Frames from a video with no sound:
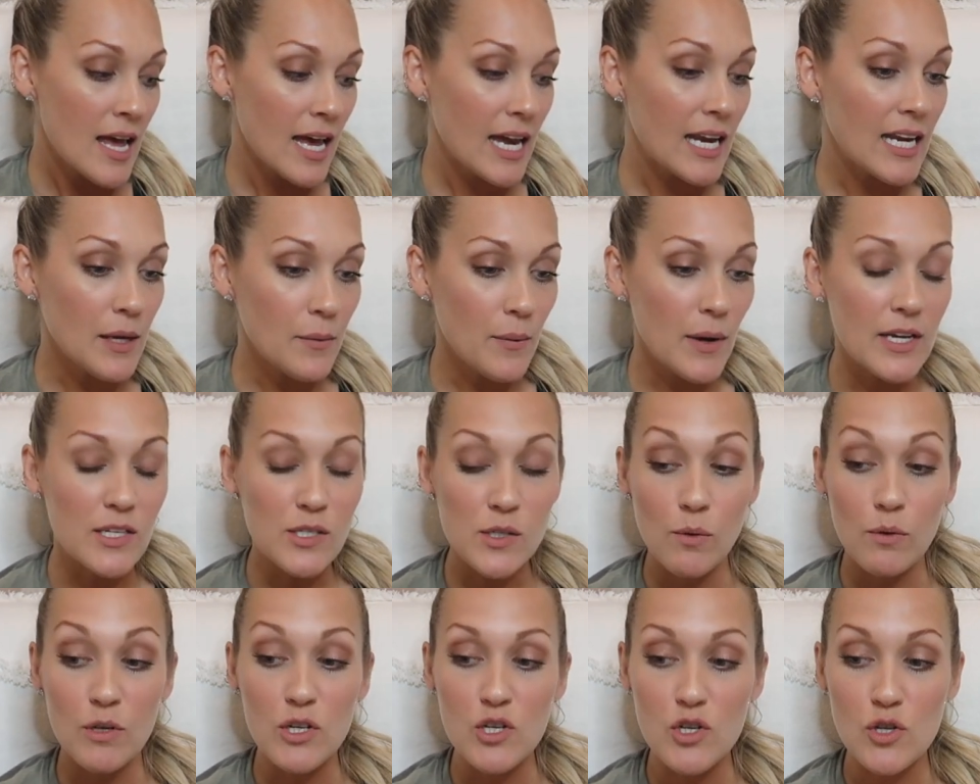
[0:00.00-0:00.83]
anyway,
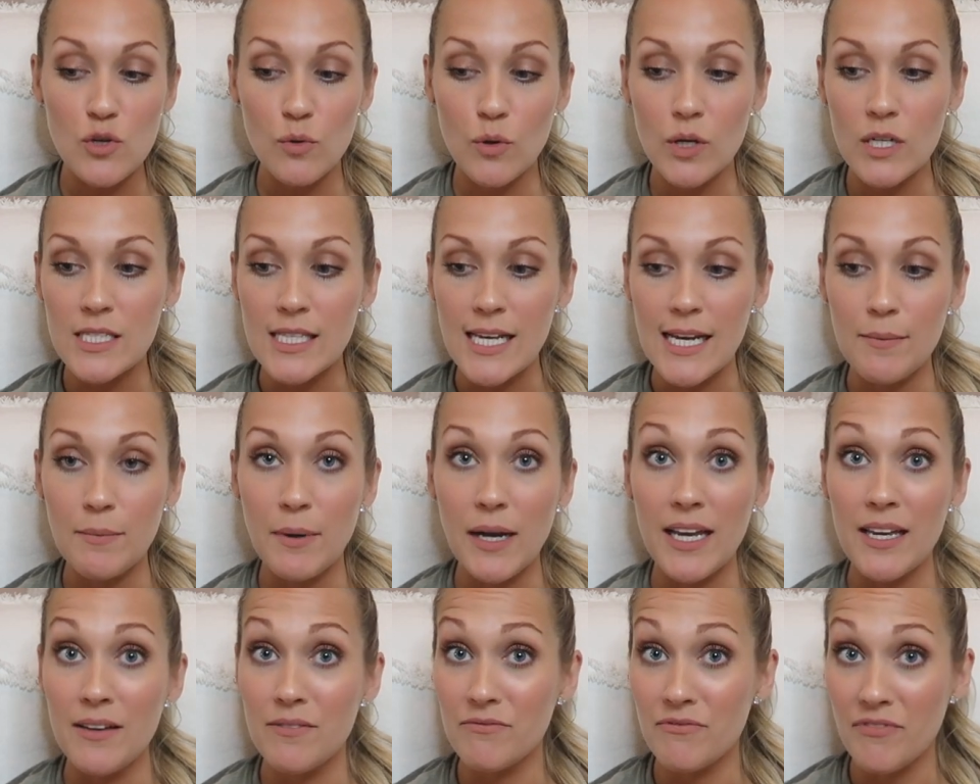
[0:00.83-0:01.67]
so in shorts, I
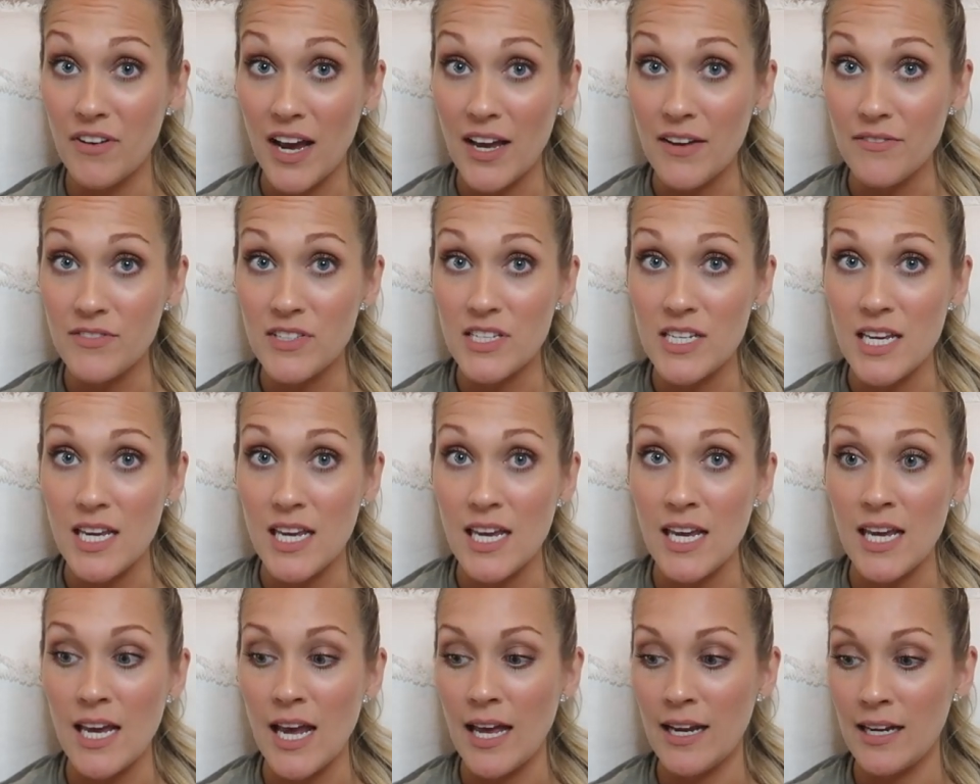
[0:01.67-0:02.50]
buy him
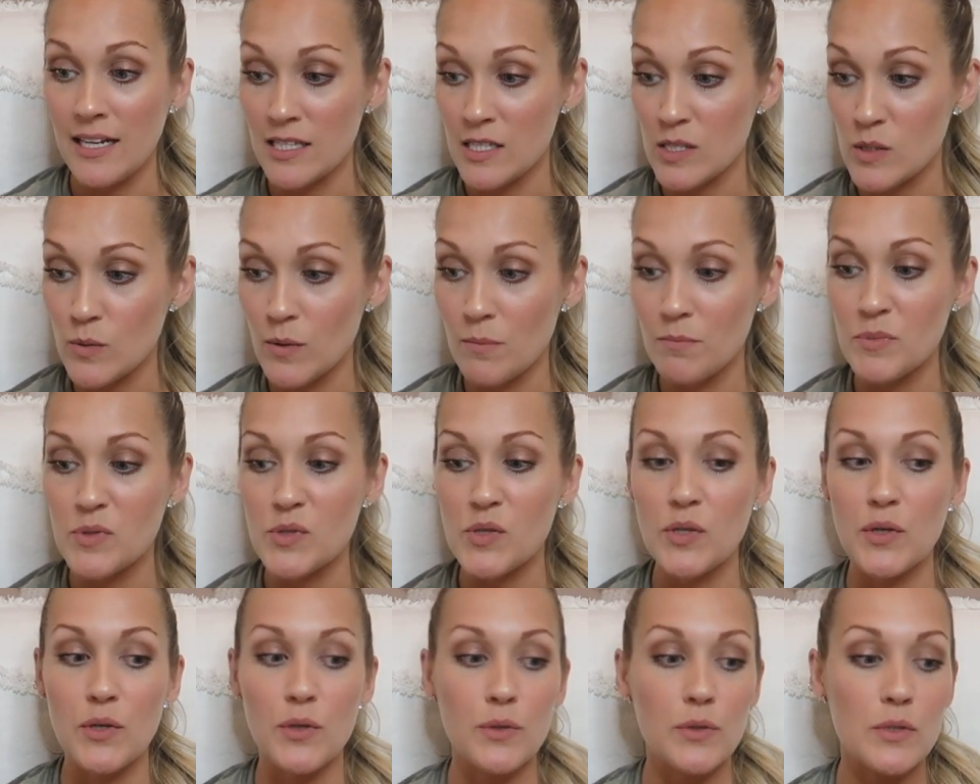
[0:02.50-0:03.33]
5T and in
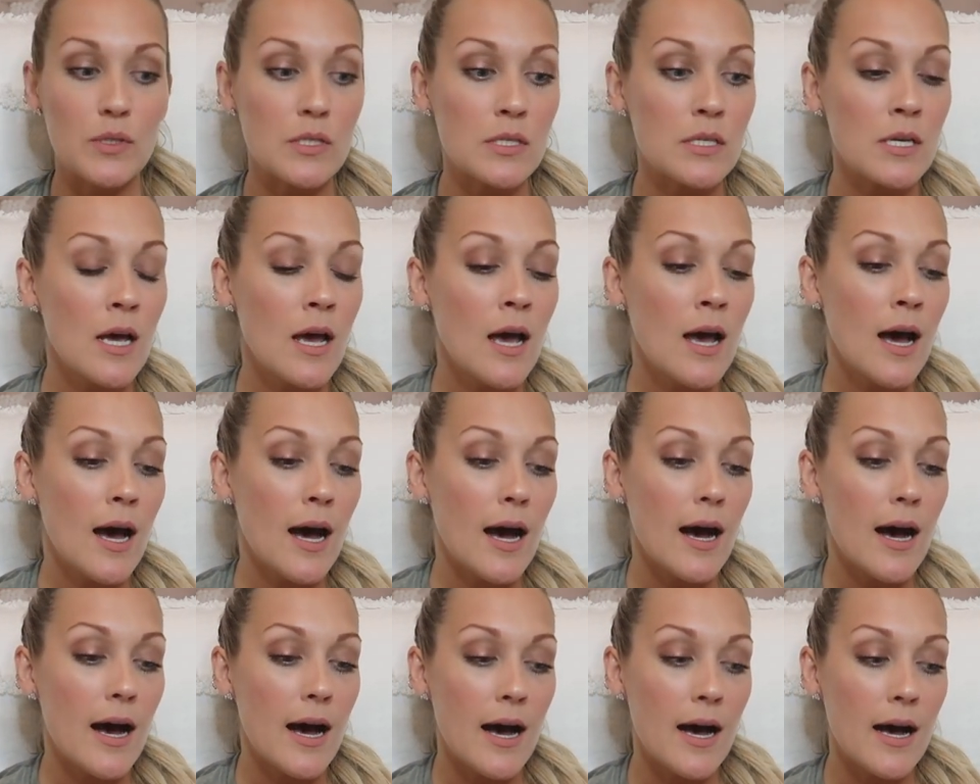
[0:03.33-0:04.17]
swimsuits.
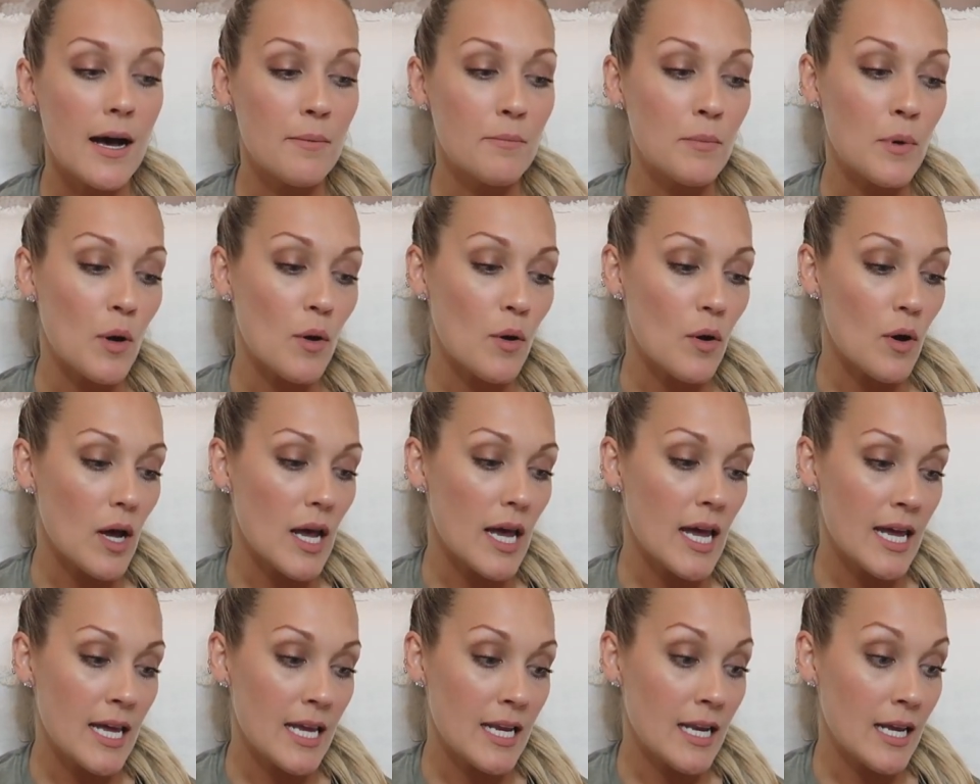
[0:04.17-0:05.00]
Um,
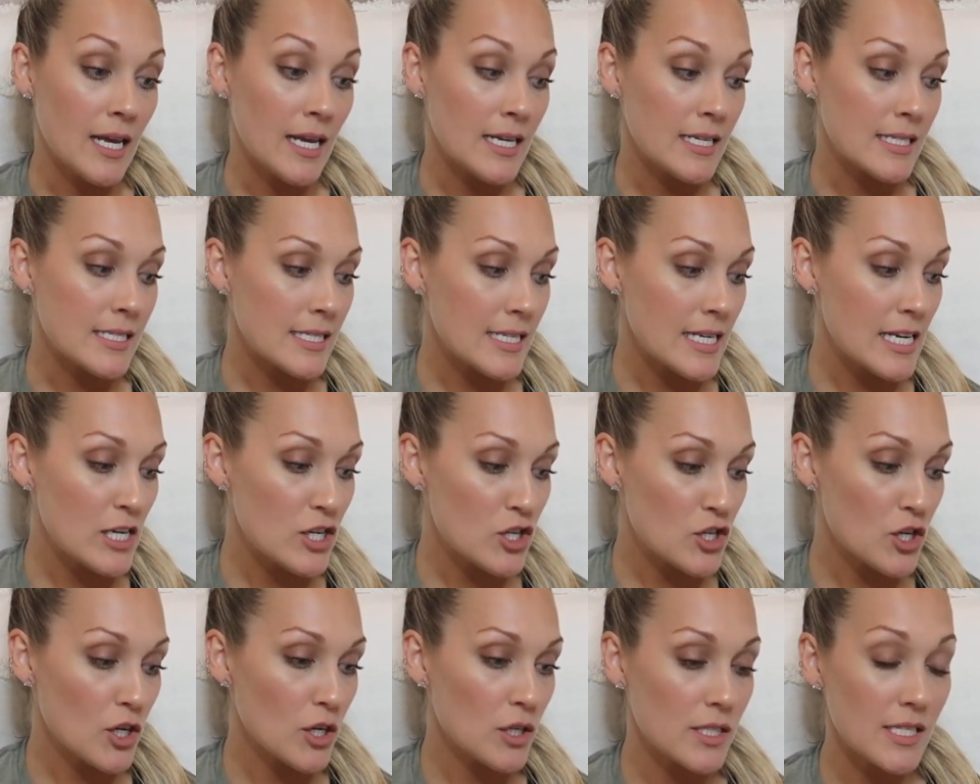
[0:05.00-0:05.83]
in his
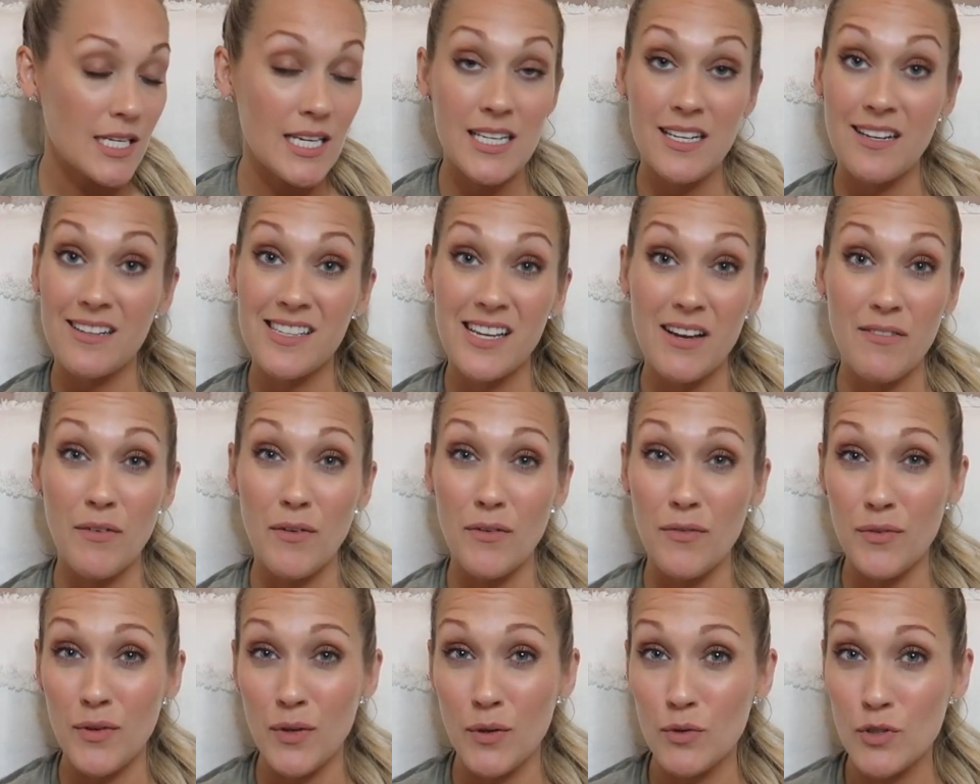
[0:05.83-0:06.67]
t-shirts, he does have
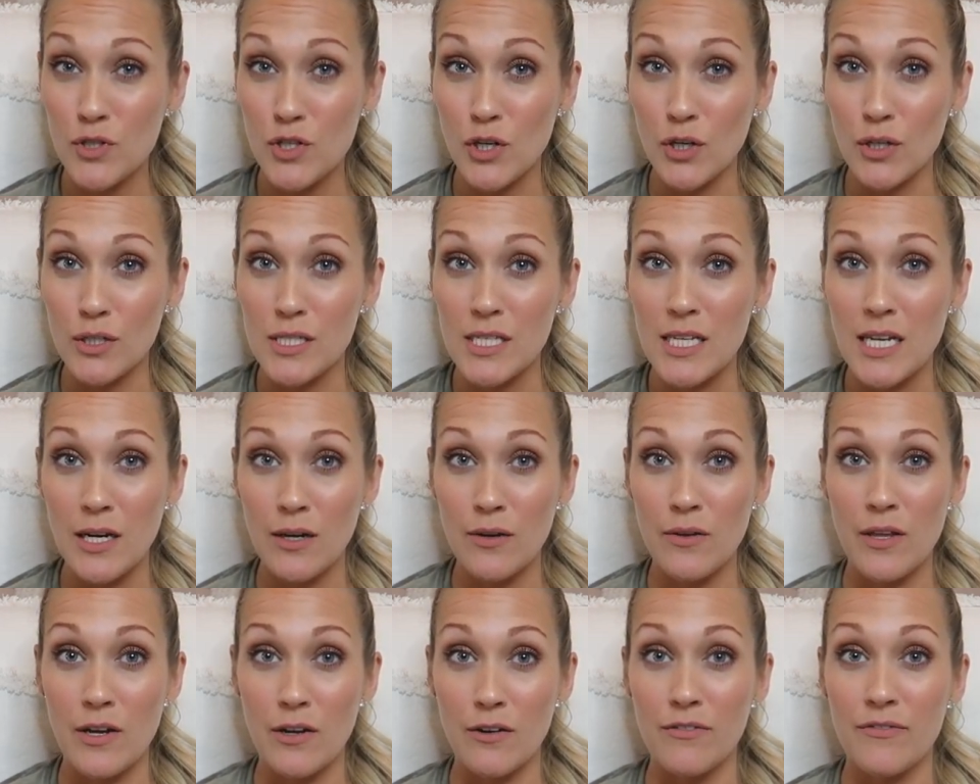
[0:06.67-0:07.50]
a few shirts
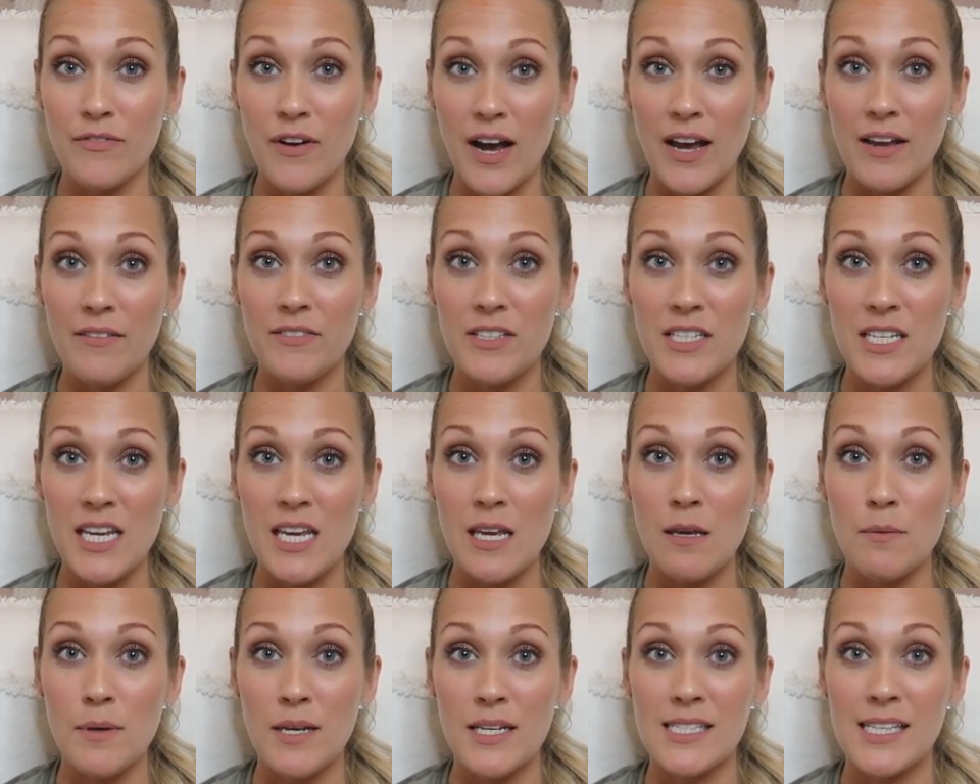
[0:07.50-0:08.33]
here that are
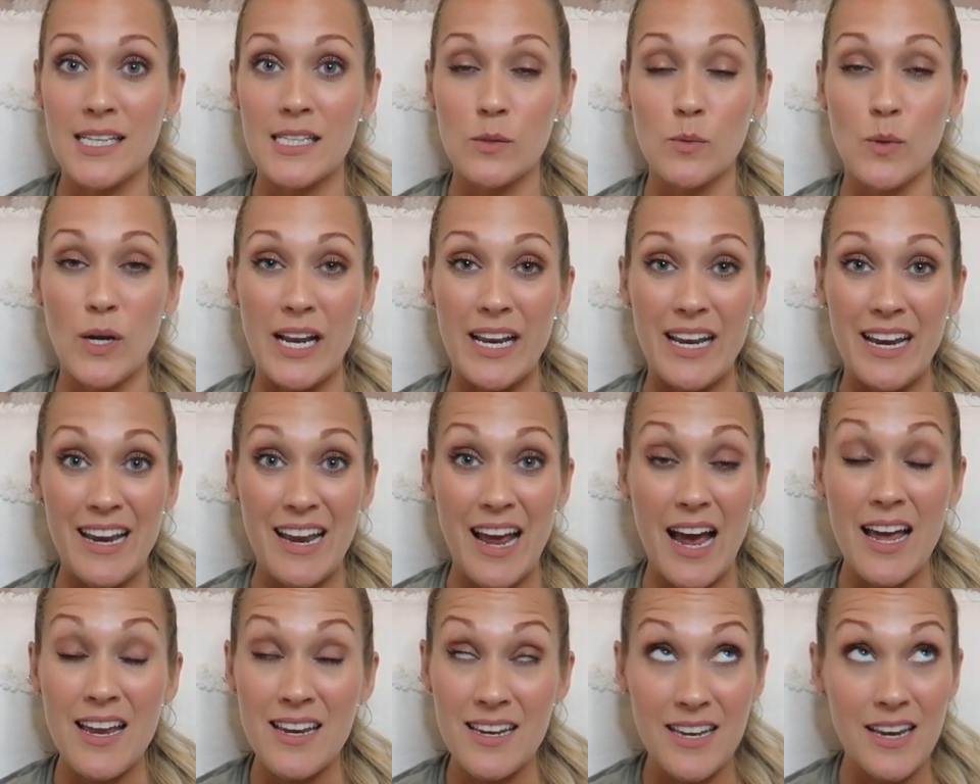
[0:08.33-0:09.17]
5T because that's what
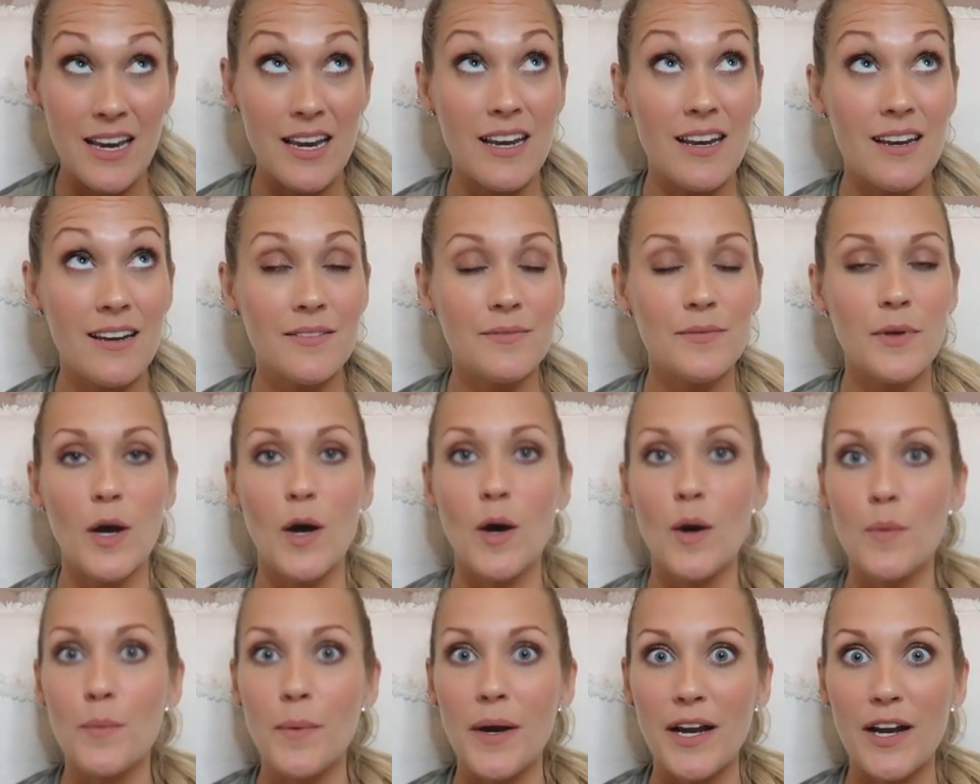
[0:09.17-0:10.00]
I
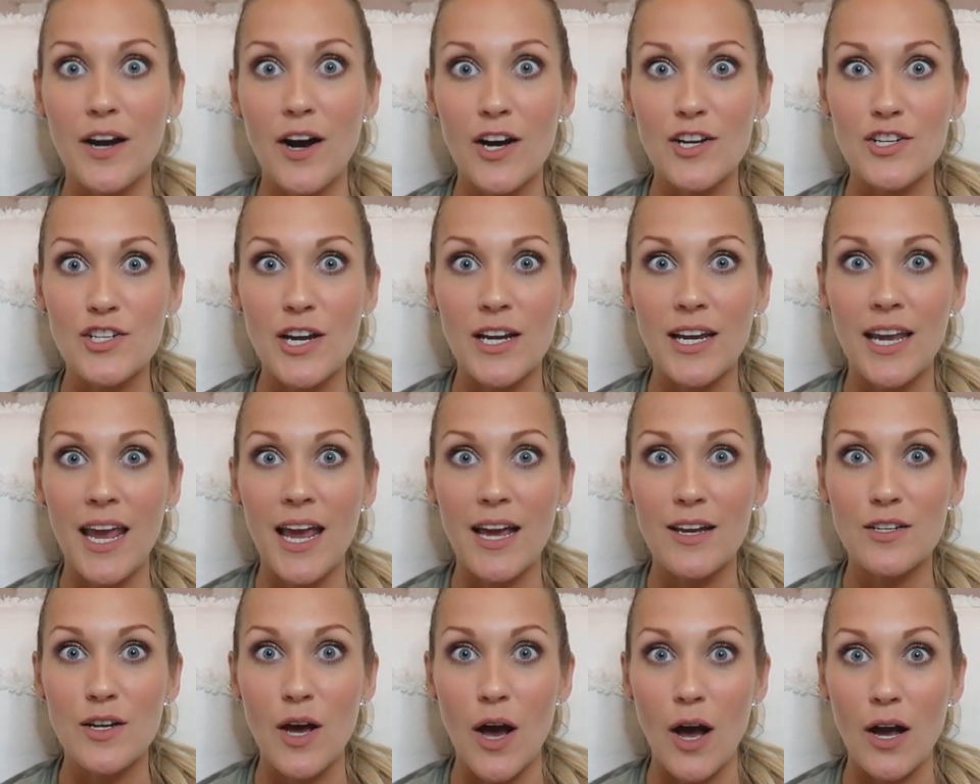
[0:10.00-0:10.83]
oh my gosh, I
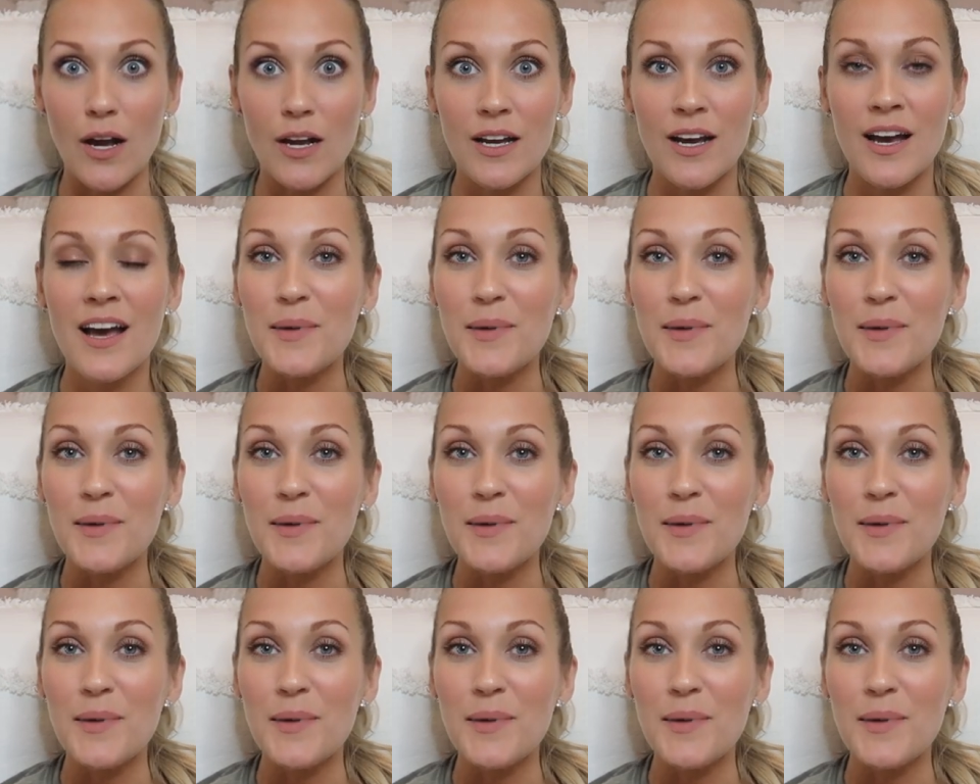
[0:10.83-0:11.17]
can't talk.